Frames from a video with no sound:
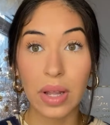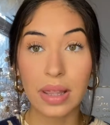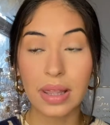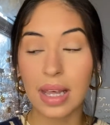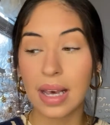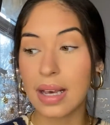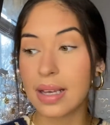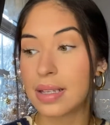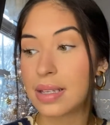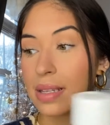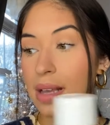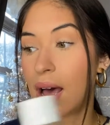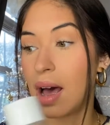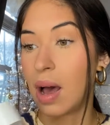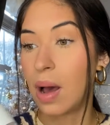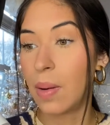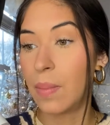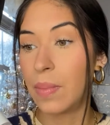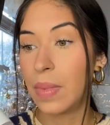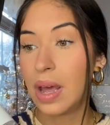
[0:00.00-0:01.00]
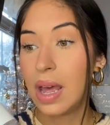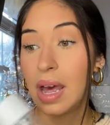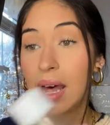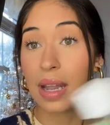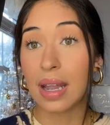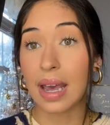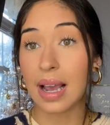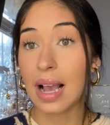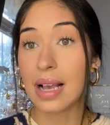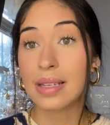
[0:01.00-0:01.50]
this.
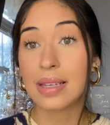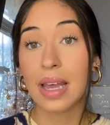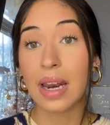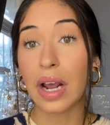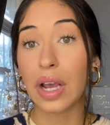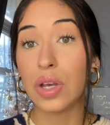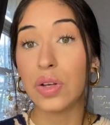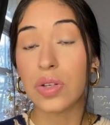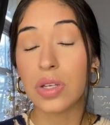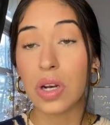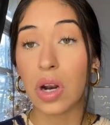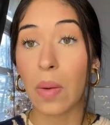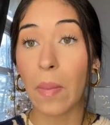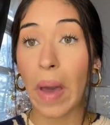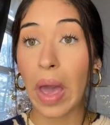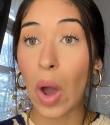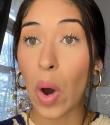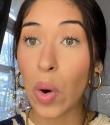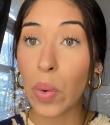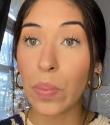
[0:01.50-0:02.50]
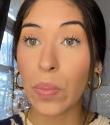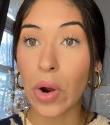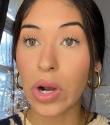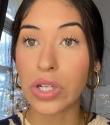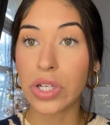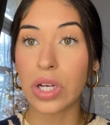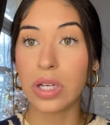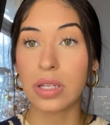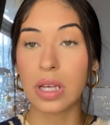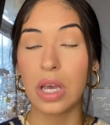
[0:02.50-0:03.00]
Like I said, I use it on my own
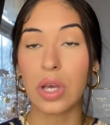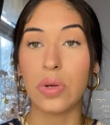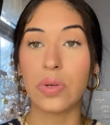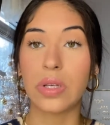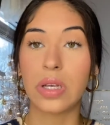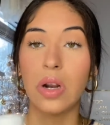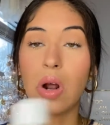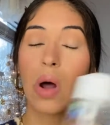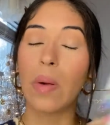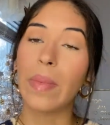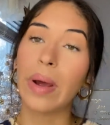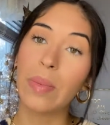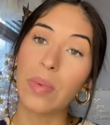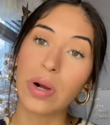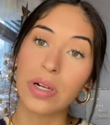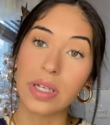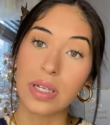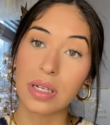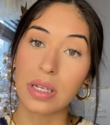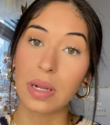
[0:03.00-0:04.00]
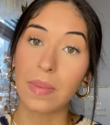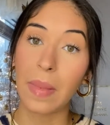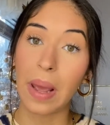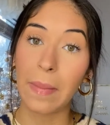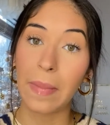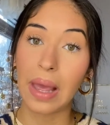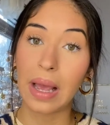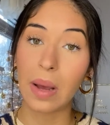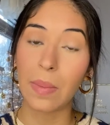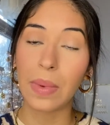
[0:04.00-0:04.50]
brushes. I use it on my brushes in my
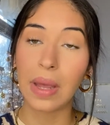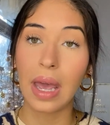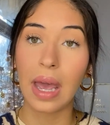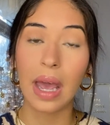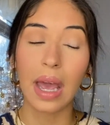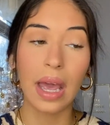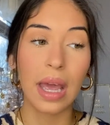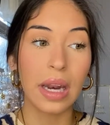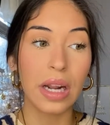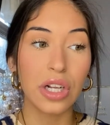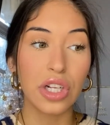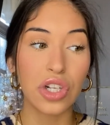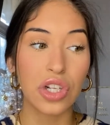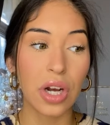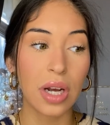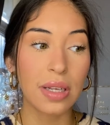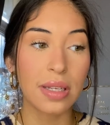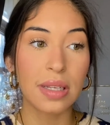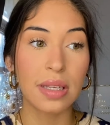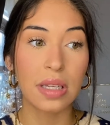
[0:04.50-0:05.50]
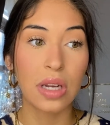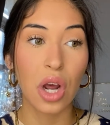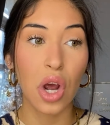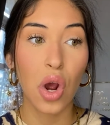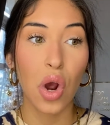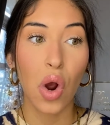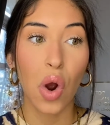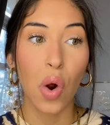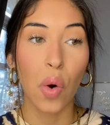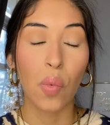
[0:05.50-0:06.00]
makeup kit, and it just
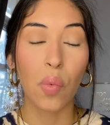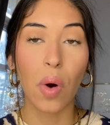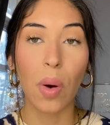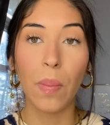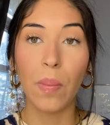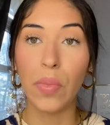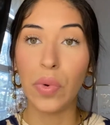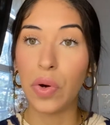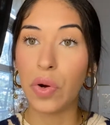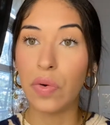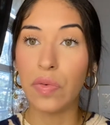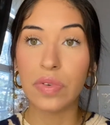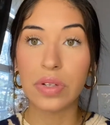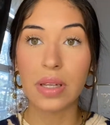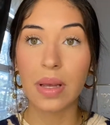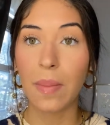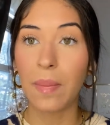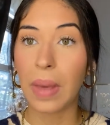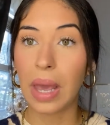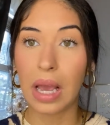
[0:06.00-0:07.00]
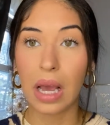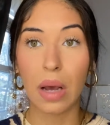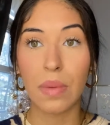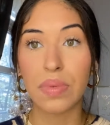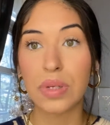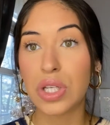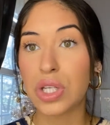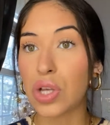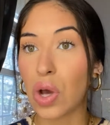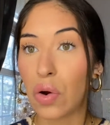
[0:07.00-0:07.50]
removes makeup
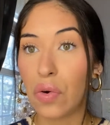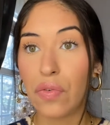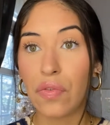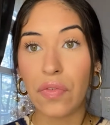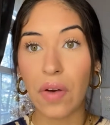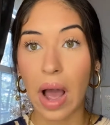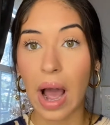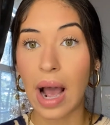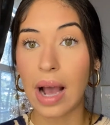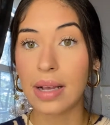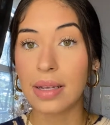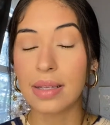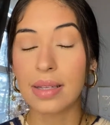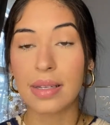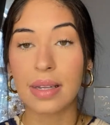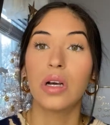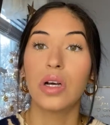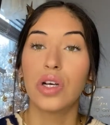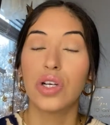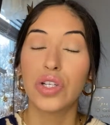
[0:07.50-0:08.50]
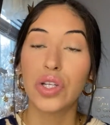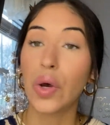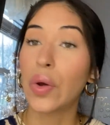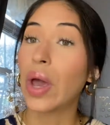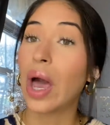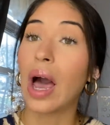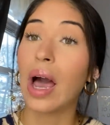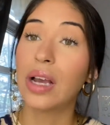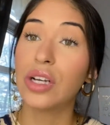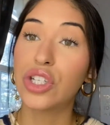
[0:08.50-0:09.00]
so fast. So
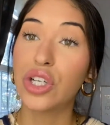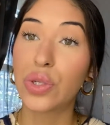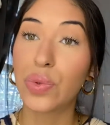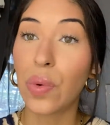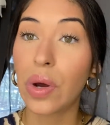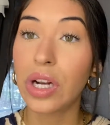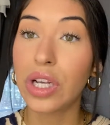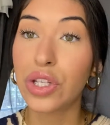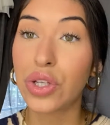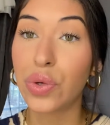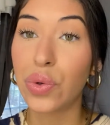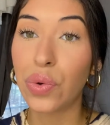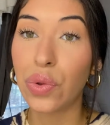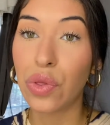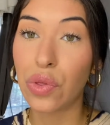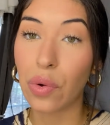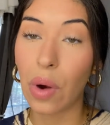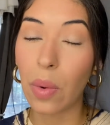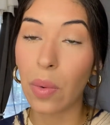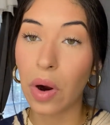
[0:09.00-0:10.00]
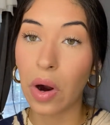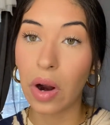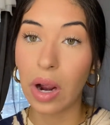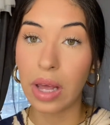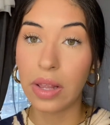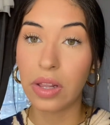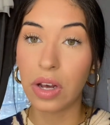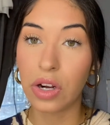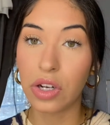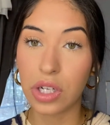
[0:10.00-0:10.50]
yeah, I just wanted to throw her
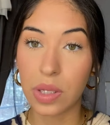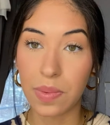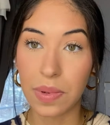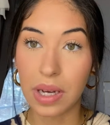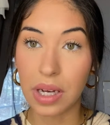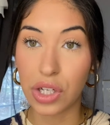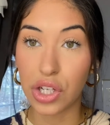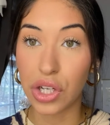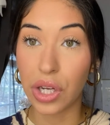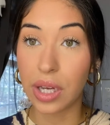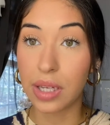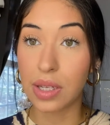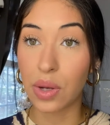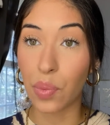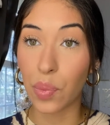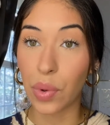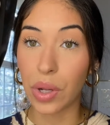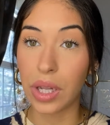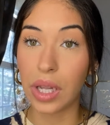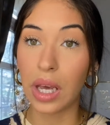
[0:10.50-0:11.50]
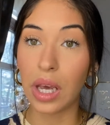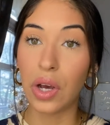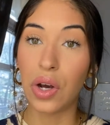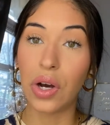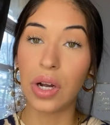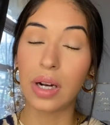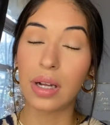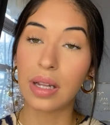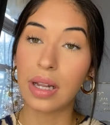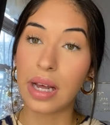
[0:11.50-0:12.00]
in there just because she is a really
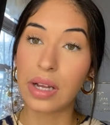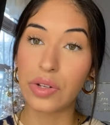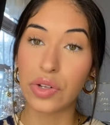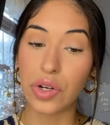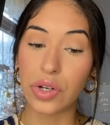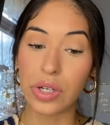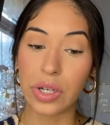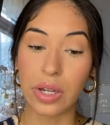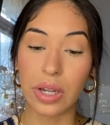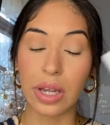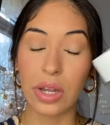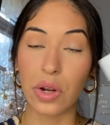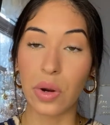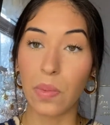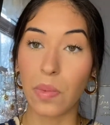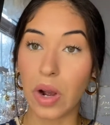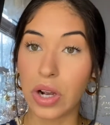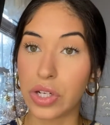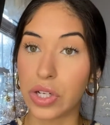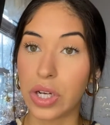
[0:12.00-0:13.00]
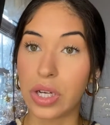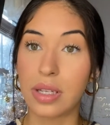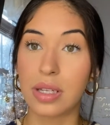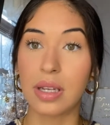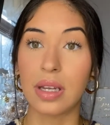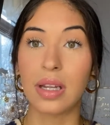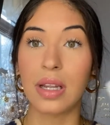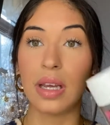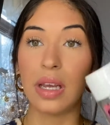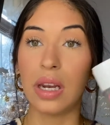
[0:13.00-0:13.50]
good cleanser to clean your brushes,
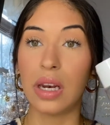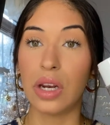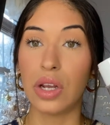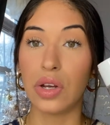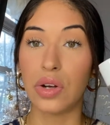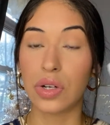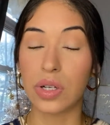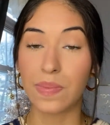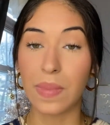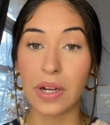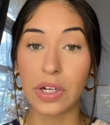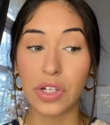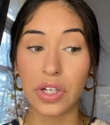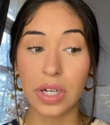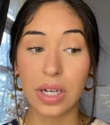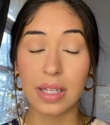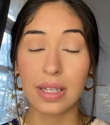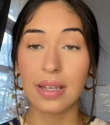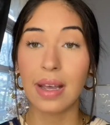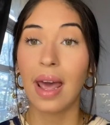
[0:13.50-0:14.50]
to clean your sponges.